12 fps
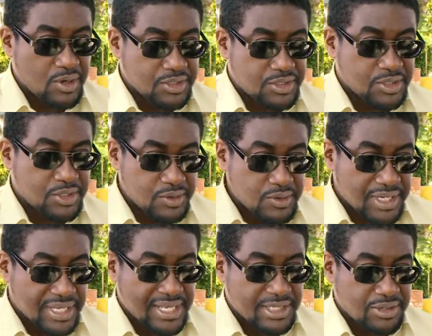Watson Duke,
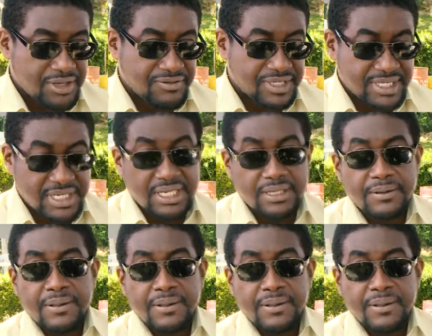in any sort of detail.